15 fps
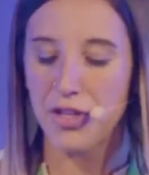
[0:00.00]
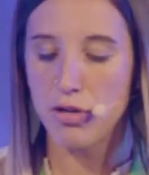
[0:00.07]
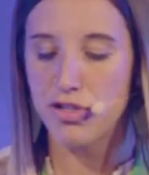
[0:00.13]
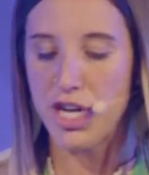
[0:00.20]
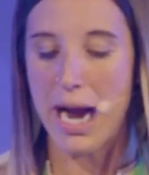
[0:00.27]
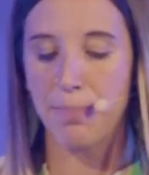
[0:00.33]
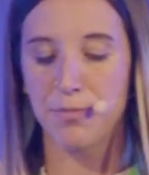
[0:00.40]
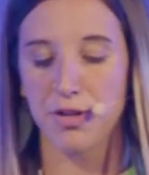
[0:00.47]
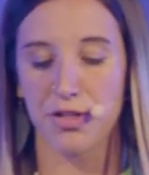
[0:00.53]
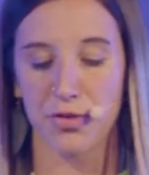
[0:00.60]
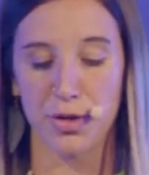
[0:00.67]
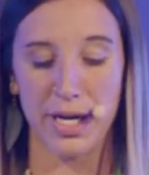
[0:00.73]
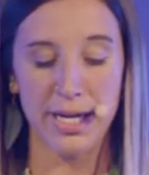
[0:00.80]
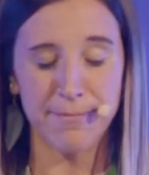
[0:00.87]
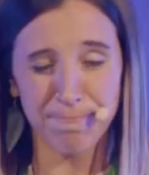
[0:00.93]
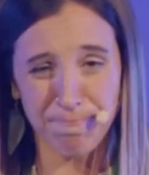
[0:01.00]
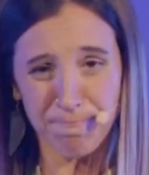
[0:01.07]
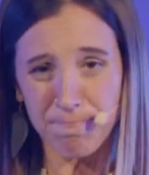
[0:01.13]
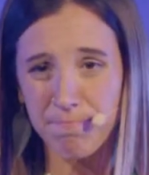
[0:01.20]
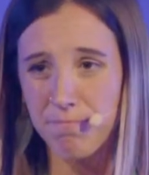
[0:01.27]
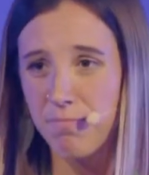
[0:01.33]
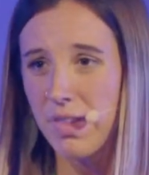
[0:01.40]
chapter 3.
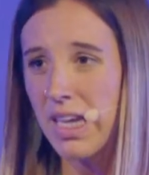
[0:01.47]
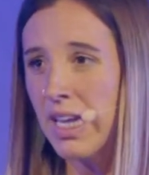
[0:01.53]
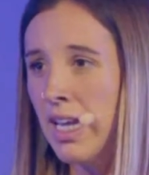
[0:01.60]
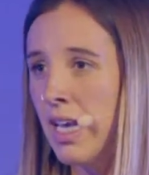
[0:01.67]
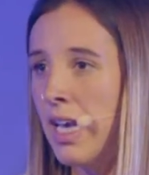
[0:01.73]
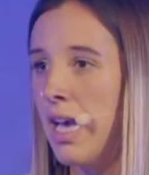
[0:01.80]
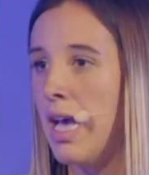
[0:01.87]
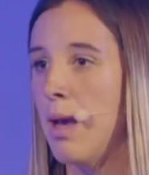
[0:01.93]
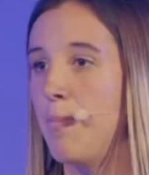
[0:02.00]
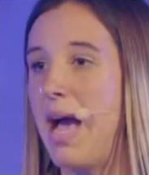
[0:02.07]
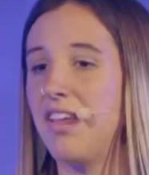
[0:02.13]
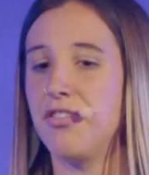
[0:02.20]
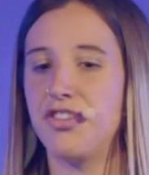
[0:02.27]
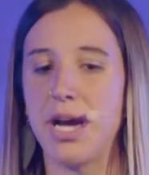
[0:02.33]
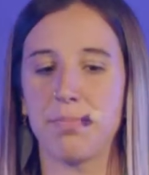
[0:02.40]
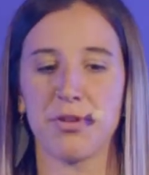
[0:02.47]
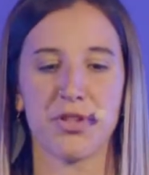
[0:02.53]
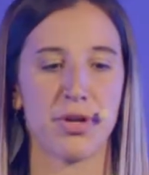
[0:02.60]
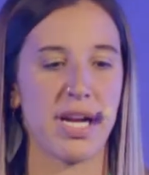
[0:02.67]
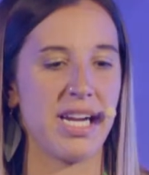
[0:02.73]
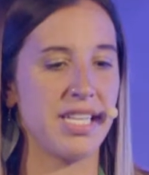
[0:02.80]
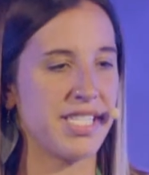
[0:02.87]
Matthew chapter
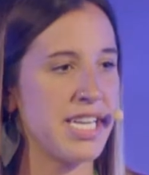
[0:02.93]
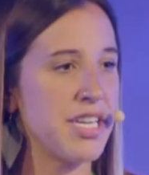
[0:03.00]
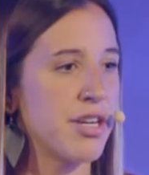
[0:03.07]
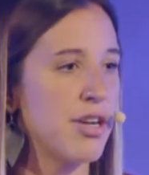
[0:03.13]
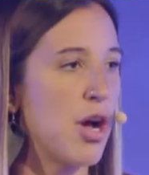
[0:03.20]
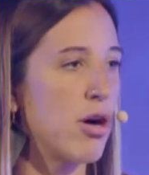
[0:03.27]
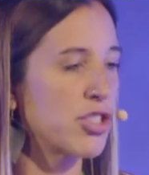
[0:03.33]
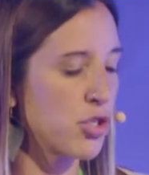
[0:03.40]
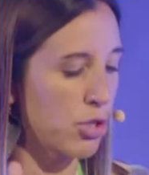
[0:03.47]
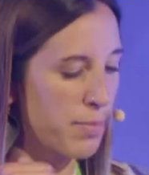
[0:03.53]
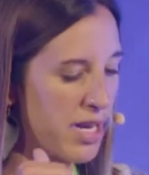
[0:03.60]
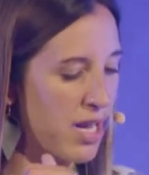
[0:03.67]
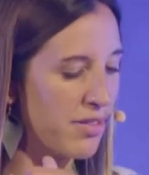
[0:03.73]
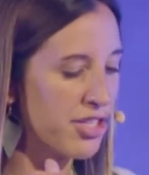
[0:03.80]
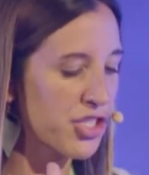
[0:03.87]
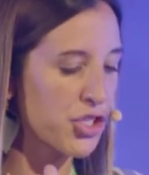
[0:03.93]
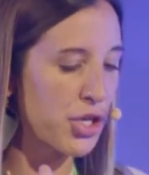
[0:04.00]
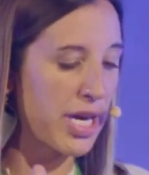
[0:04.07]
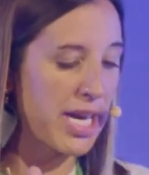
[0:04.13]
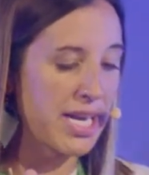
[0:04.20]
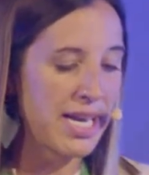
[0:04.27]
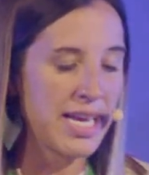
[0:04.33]
3, and it's in your notes, it'll be on the
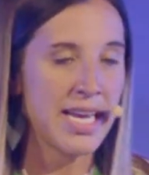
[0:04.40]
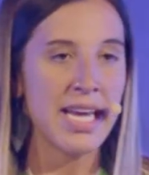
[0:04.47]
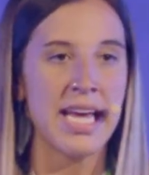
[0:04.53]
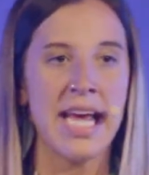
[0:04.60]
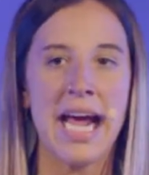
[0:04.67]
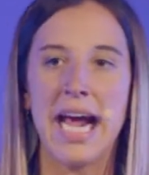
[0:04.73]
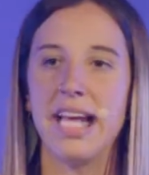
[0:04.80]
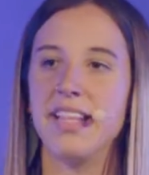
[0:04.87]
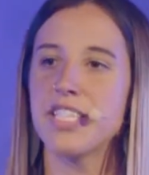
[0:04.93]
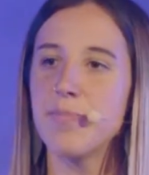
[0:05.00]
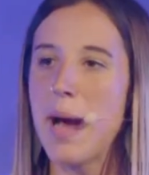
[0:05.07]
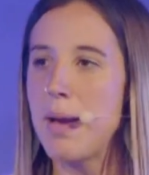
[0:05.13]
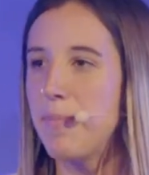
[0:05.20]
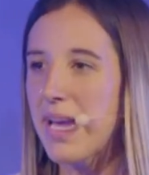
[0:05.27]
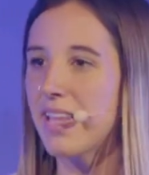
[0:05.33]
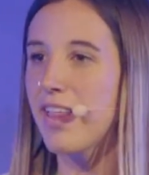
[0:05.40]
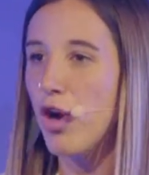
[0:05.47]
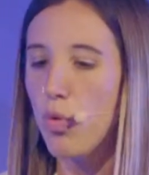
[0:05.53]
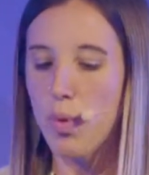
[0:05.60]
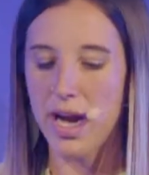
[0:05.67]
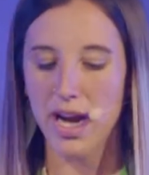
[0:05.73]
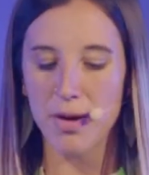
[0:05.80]
screen. And this might be a little
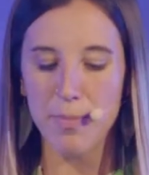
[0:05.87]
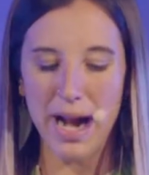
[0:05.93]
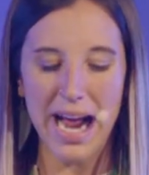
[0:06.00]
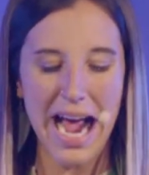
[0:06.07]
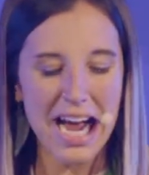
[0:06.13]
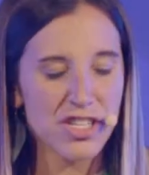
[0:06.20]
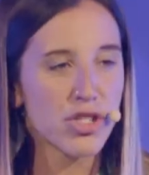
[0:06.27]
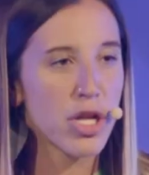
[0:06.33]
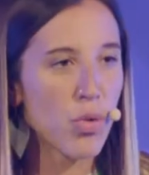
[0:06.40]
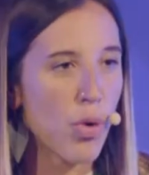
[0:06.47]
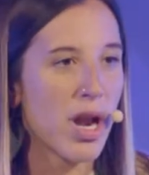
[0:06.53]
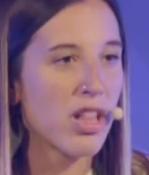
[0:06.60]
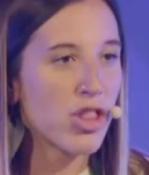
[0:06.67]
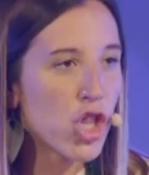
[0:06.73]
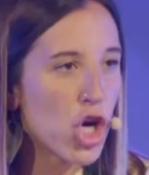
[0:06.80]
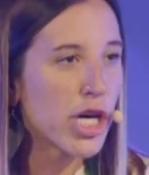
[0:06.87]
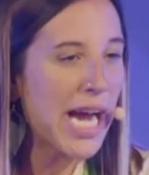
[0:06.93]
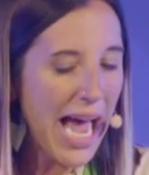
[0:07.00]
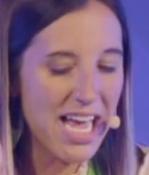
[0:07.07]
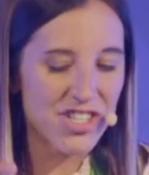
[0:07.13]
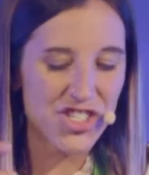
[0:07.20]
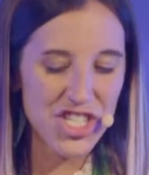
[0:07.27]
weird, but I actually want to look
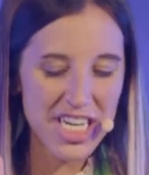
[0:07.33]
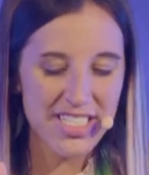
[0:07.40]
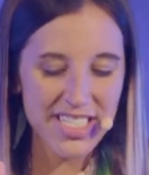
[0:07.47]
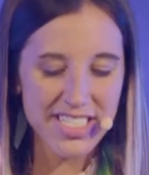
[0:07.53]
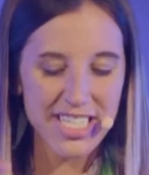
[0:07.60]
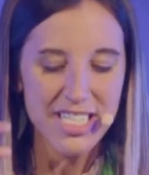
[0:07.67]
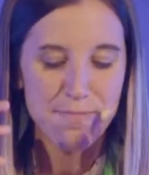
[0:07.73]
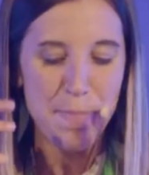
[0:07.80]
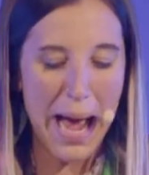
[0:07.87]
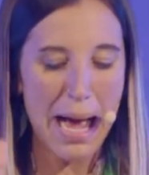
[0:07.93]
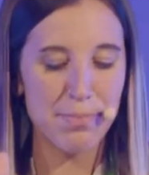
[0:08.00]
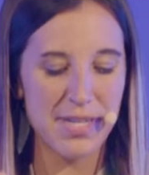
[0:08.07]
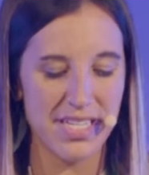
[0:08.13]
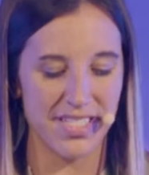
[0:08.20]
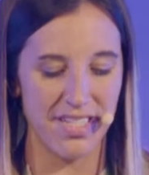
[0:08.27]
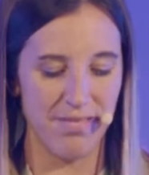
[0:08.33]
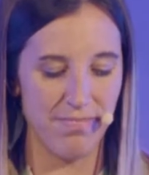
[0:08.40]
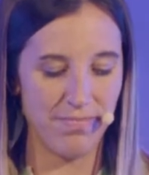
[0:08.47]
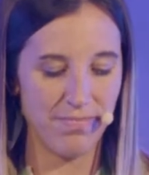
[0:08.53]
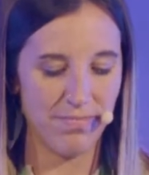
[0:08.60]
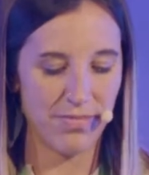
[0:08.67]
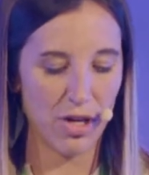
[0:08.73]
at Jesus' baptism,
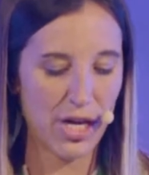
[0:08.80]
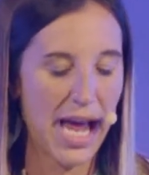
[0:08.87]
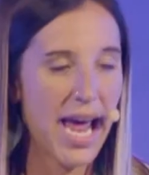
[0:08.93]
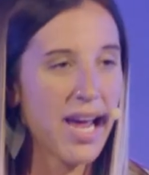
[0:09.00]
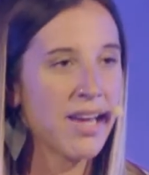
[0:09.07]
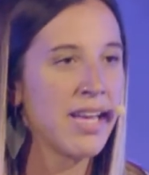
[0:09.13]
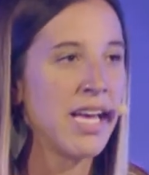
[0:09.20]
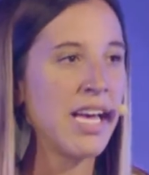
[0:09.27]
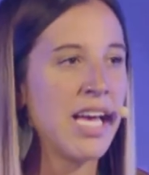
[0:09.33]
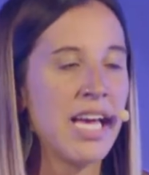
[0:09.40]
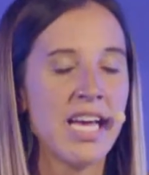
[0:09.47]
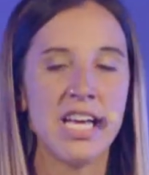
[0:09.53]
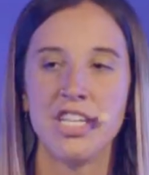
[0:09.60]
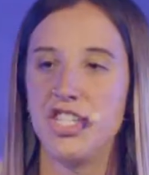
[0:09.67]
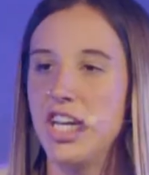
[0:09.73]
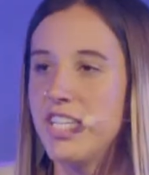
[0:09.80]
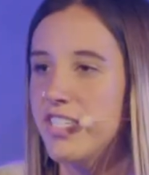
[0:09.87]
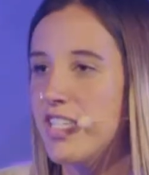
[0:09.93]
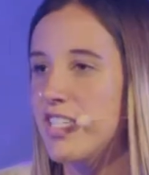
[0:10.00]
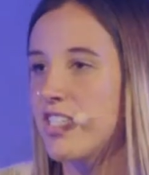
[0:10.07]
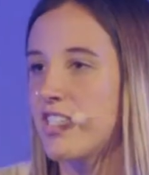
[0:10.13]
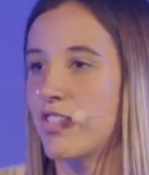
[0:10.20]
okay?
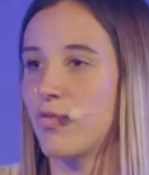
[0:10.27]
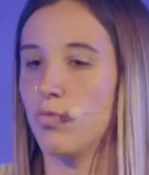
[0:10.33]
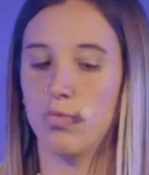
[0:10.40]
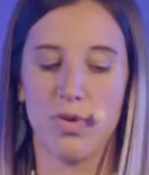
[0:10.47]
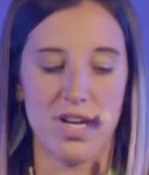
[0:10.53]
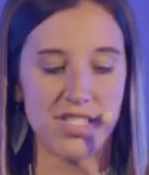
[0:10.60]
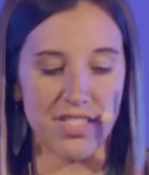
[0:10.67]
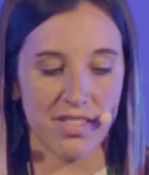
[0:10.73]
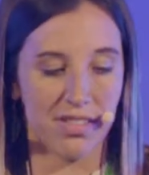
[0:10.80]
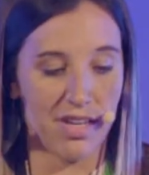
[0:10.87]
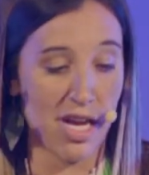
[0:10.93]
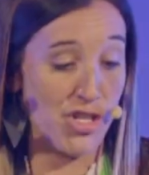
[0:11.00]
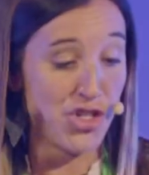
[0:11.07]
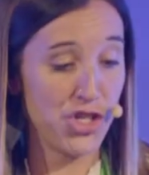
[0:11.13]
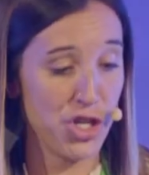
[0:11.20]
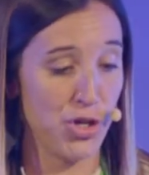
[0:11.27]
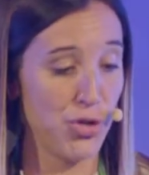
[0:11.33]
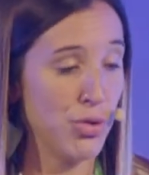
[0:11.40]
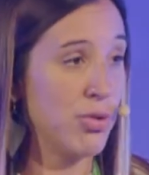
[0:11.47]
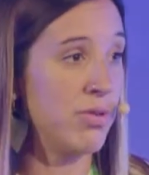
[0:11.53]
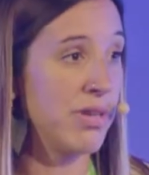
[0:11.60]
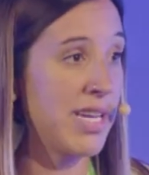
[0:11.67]
Jesus was a
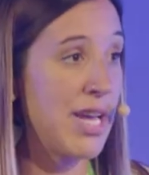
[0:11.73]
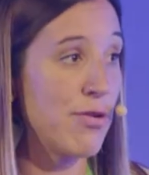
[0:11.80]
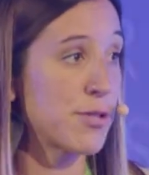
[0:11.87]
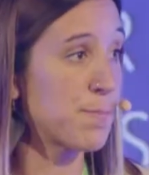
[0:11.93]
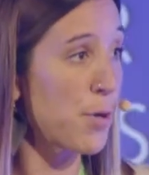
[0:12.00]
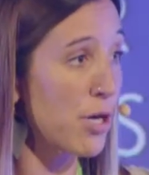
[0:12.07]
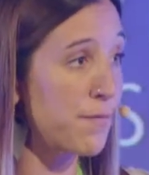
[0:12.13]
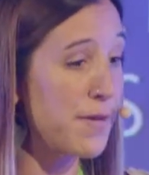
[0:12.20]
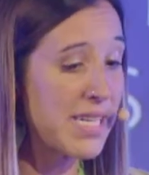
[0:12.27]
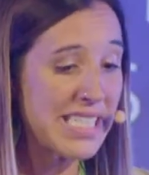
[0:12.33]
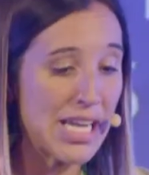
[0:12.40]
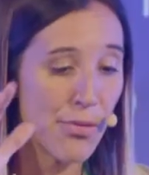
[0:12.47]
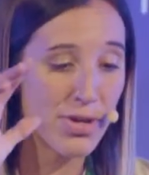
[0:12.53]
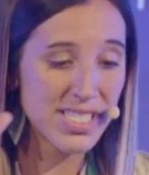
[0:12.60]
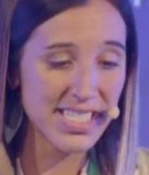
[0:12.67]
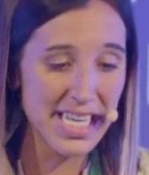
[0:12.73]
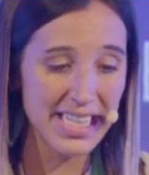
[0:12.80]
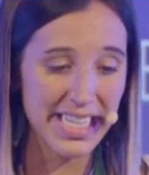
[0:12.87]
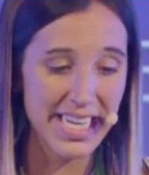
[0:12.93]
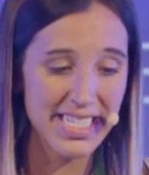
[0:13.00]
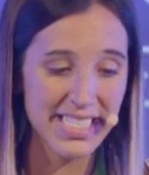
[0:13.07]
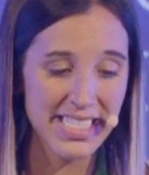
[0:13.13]
Jew, he was perfect, he was
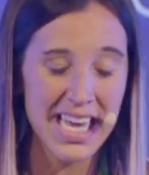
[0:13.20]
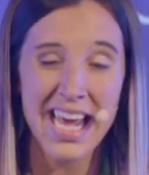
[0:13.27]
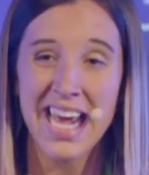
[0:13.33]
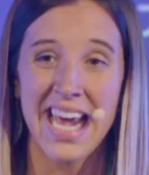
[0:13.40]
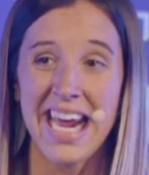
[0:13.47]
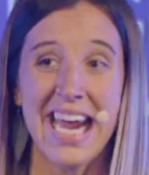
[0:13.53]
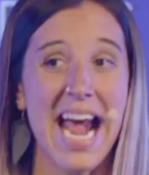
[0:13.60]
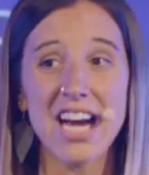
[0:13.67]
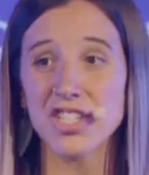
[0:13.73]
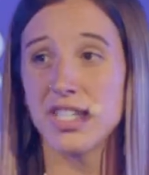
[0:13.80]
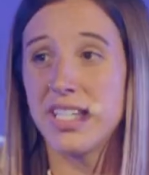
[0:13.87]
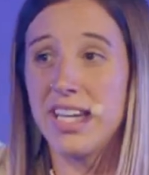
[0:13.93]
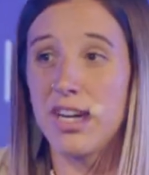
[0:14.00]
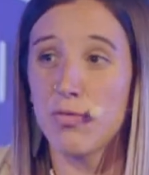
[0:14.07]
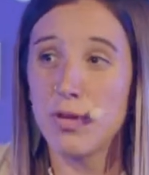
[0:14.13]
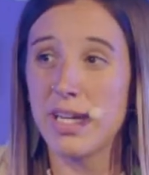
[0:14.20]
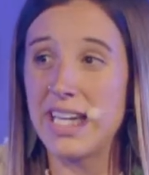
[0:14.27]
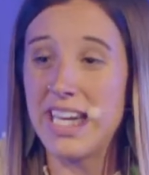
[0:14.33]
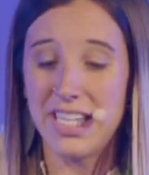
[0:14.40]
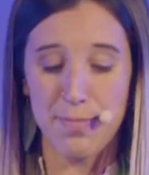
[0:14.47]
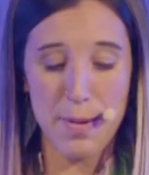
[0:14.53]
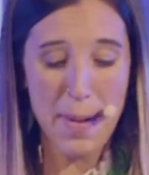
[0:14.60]
sinless. He actually didn't really
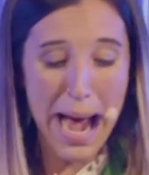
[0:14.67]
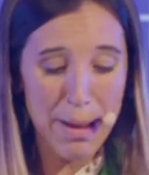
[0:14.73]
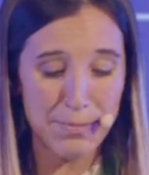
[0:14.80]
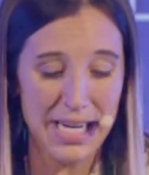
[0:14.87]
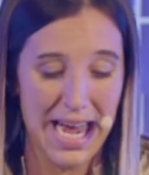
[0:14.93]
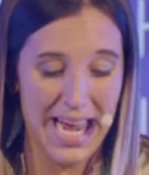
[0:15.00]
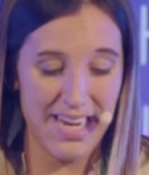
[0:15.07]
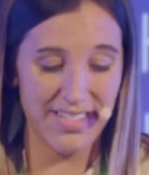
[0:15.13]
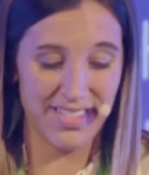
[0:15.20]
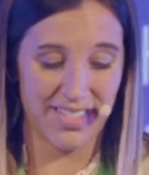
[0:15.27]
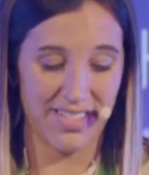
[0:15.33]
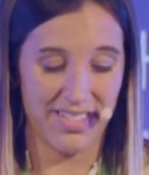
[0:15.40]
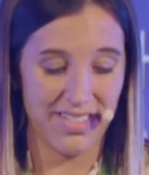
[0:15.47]
need to be baptized,